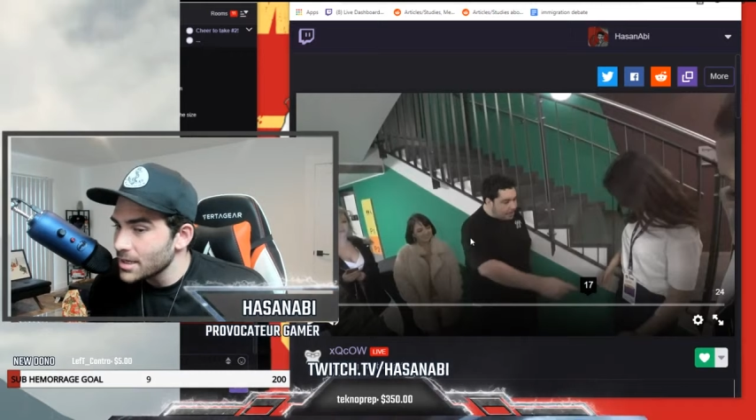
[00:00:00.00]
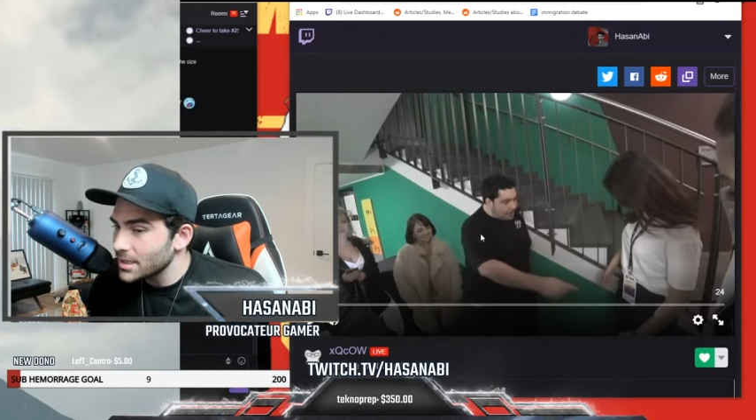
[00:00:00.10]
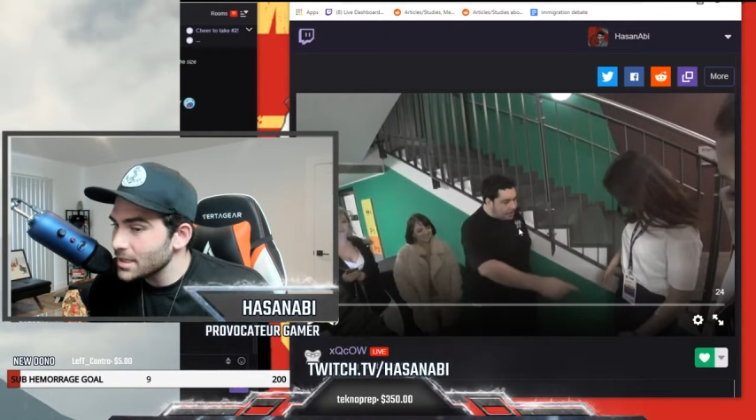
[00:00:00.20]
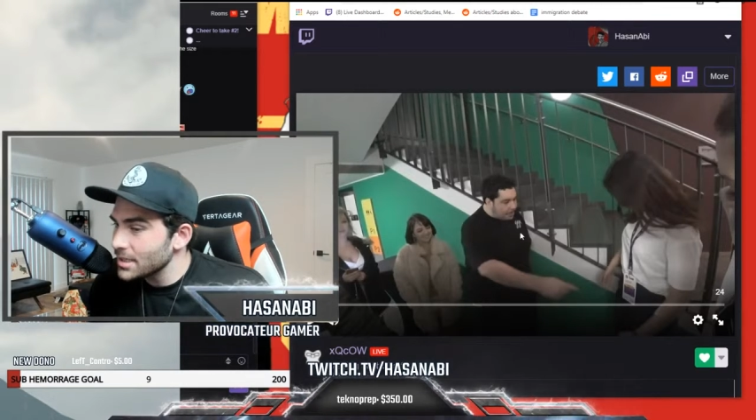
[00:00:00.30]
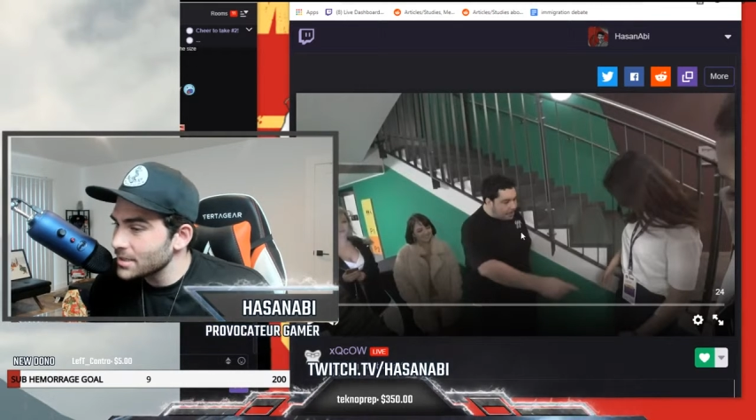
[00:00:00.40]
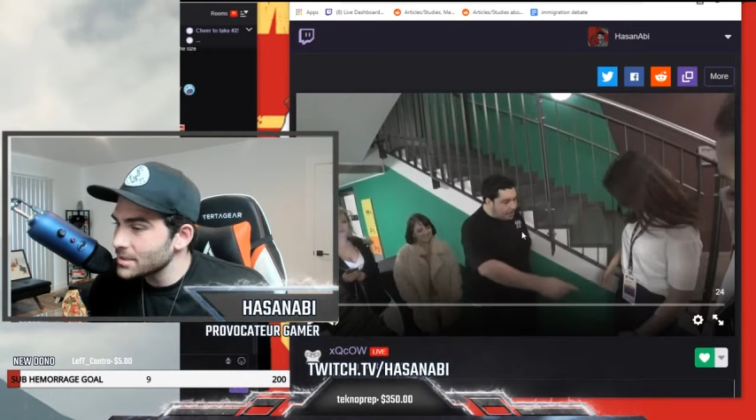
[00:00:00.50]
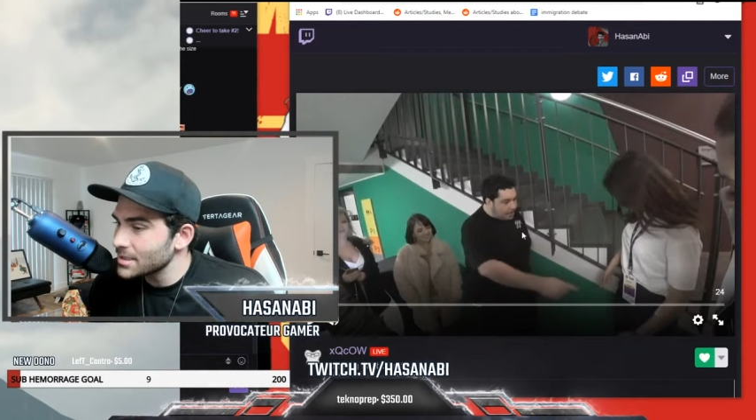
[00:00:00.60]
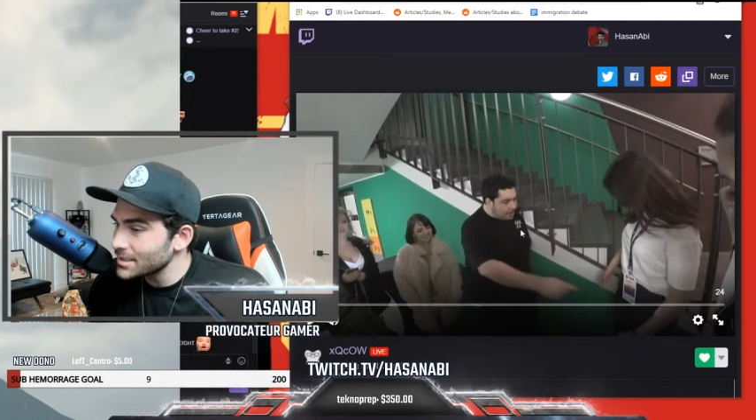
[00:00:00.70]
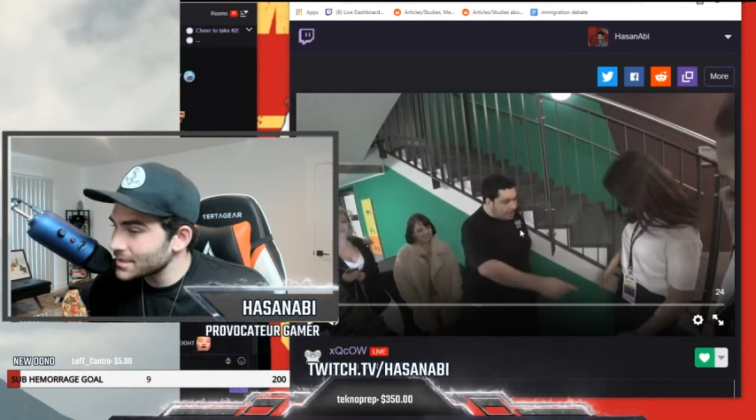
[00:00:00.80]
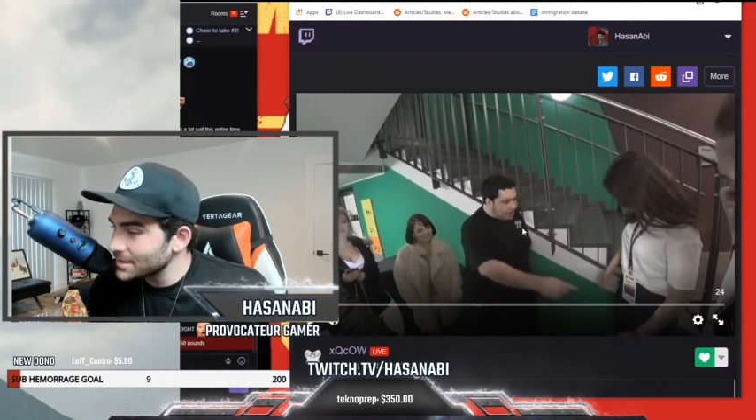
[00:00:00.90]
He is
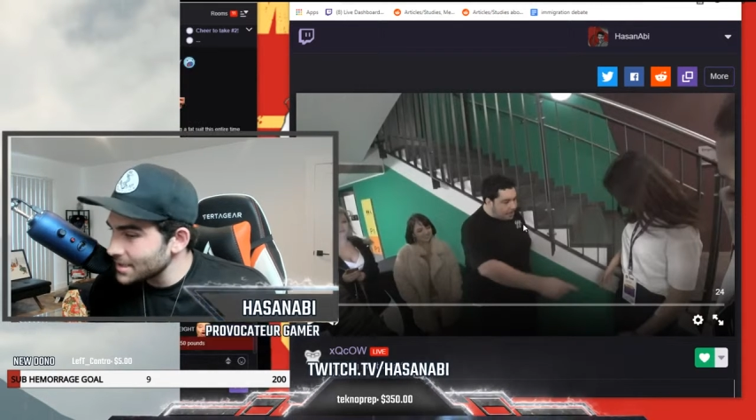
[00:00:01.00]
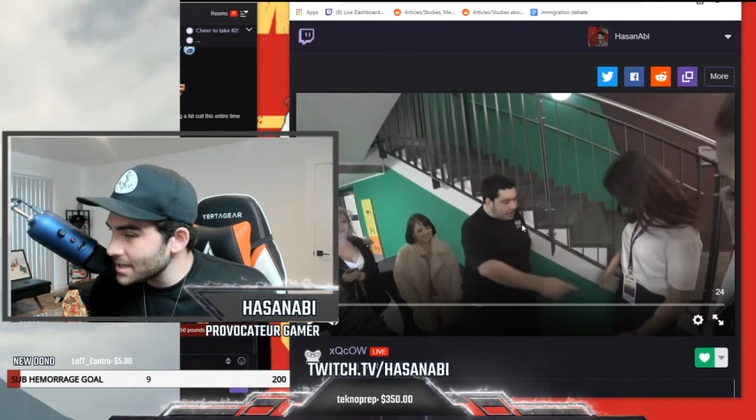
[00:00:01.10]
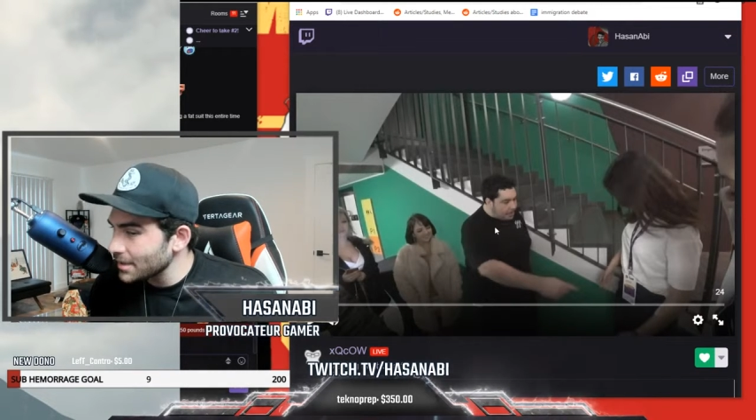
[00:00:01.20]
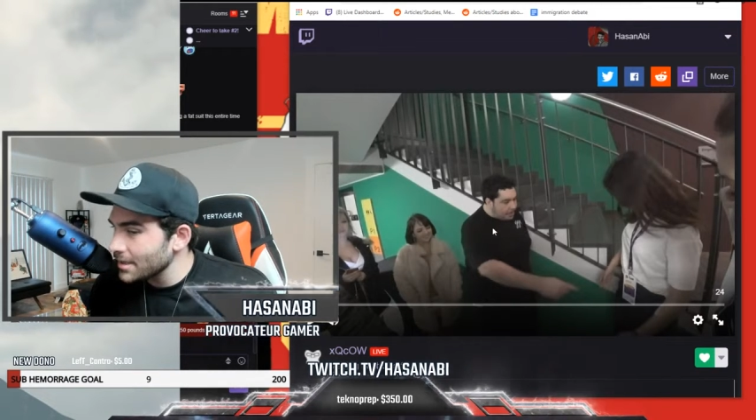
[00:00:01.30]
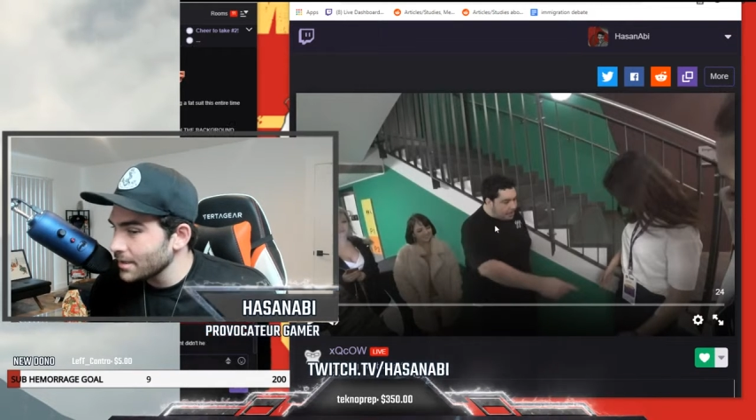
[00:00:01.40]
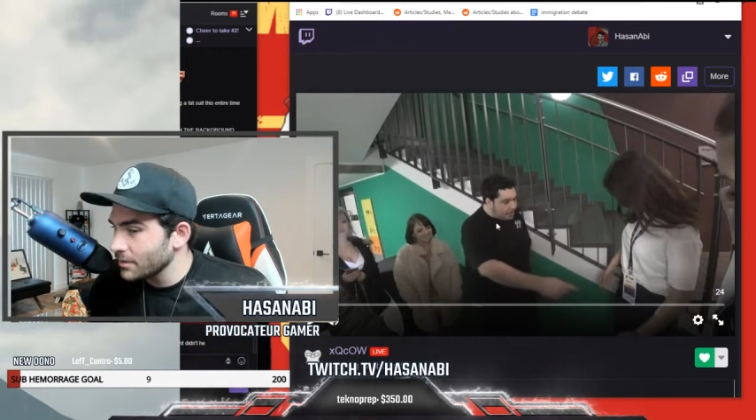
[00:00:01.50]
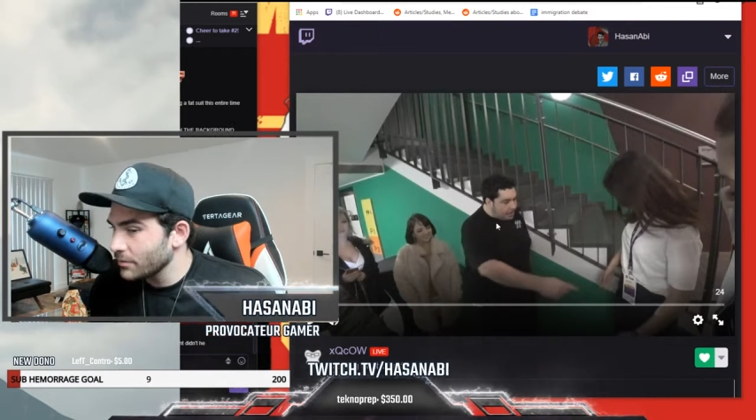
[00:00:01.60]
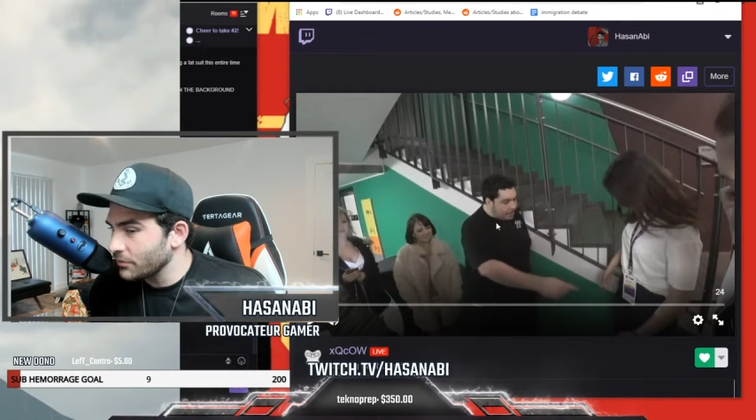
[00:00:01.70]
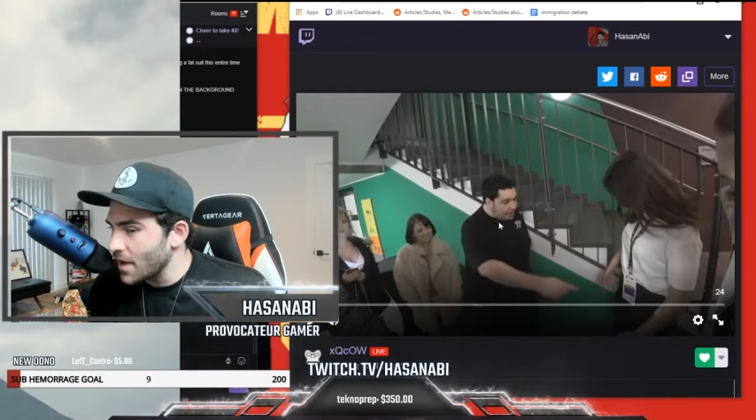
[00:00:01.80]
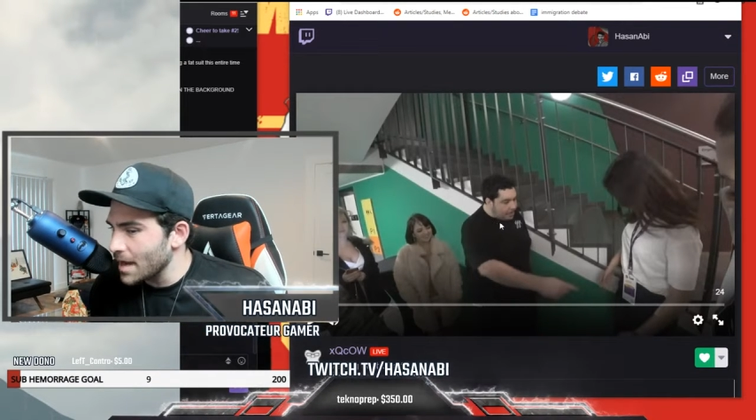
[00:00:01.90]
stealing
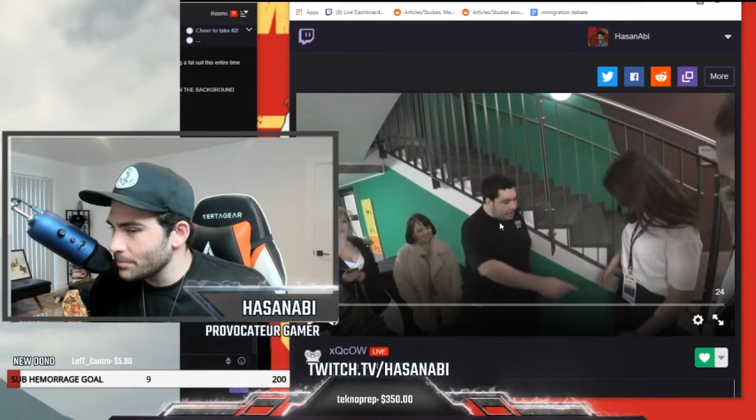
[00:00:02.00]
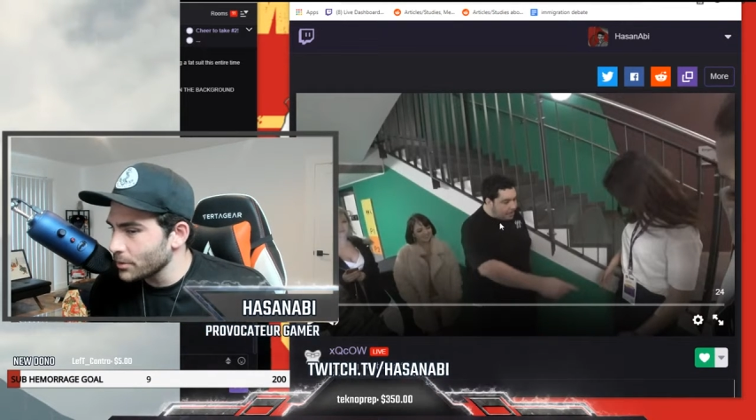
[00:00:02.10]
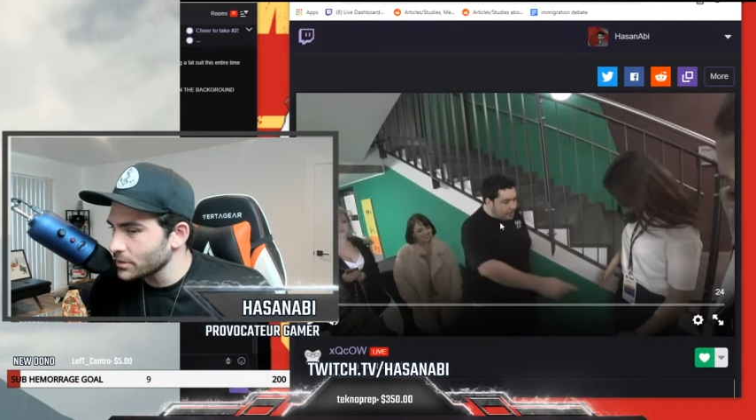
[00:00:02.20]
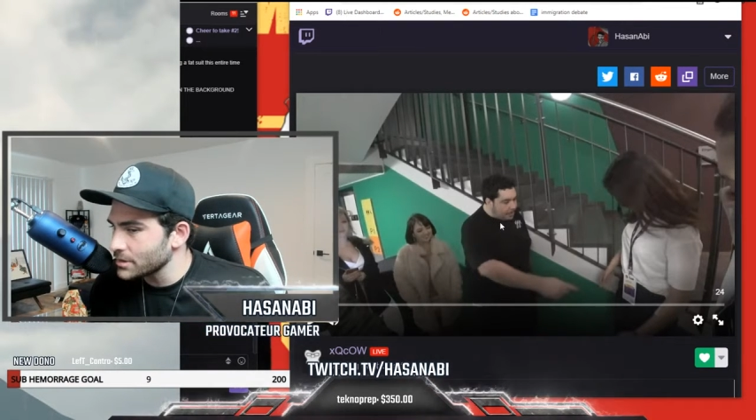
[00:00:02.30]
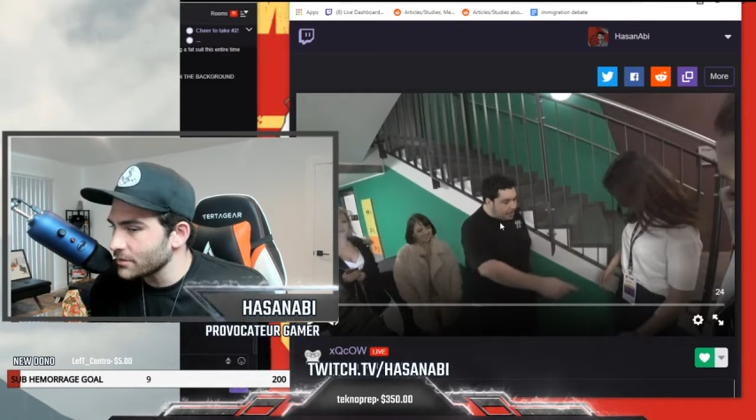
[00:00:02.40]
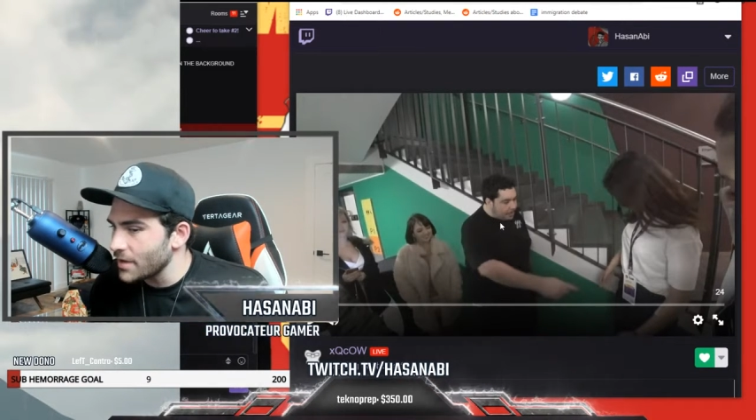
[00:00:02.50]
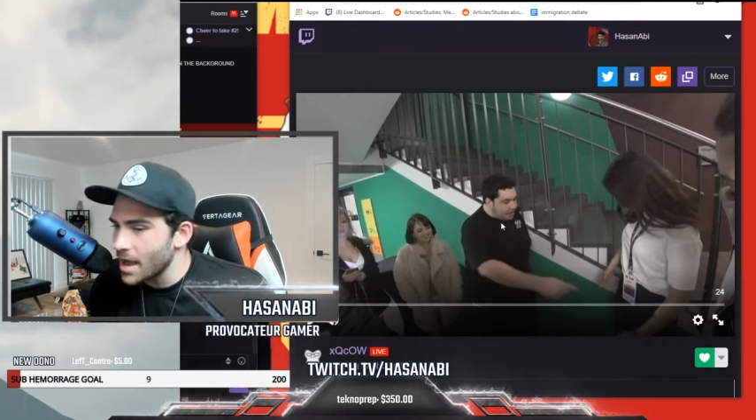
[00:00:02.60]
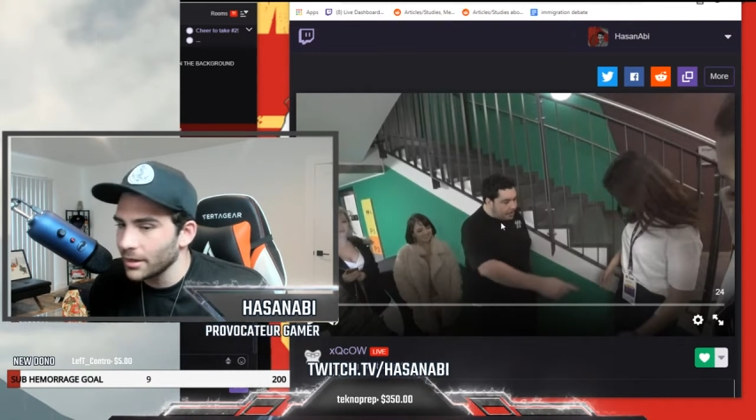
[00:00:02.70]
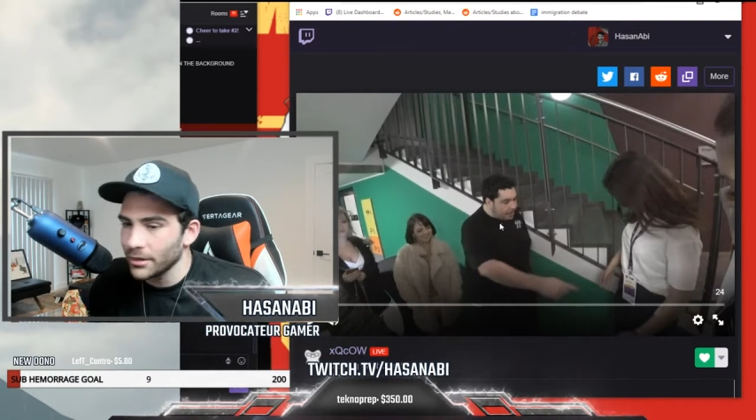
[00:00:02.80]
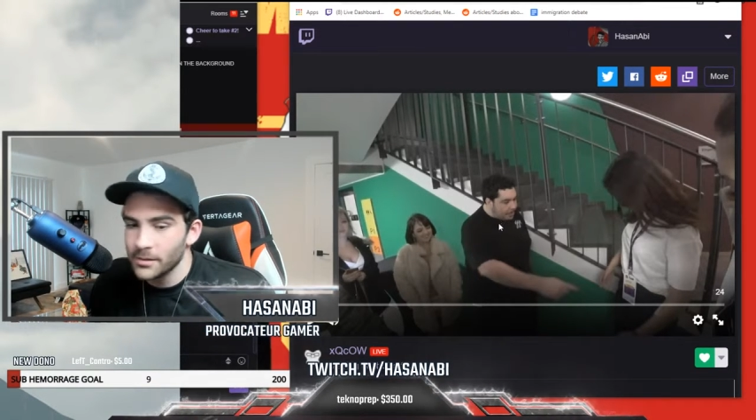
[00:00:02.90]
fat person
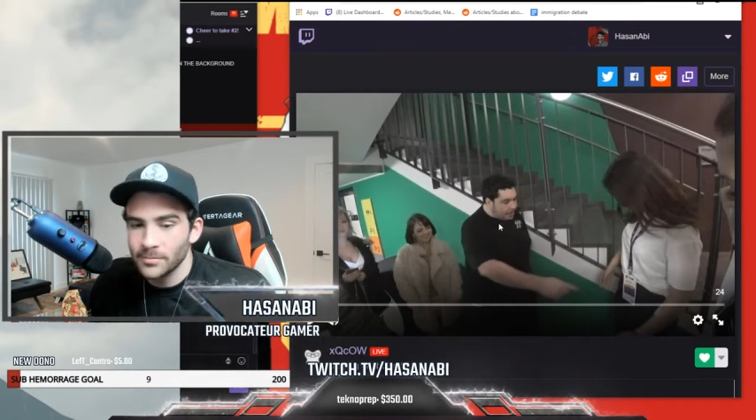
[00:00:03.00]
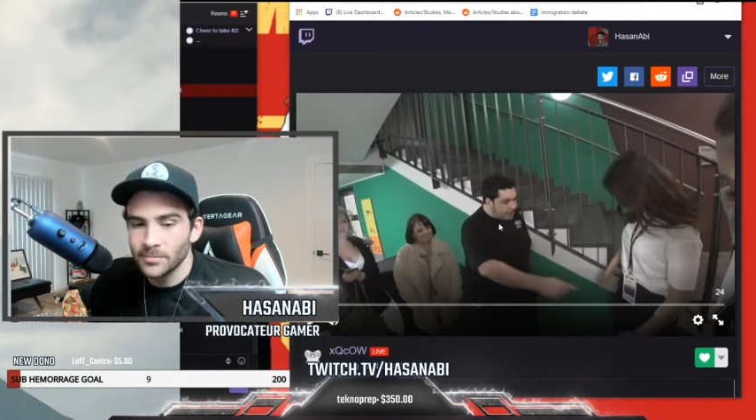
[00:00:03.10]
valor.